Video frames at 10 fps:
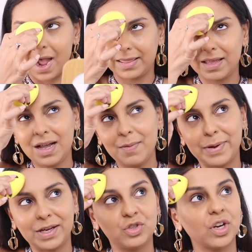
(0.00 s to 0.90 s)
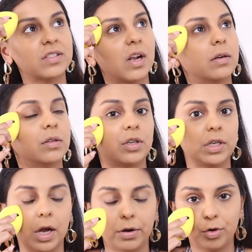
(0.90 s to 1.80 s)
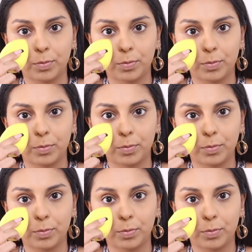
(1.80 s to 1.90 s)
I think I paid just under 300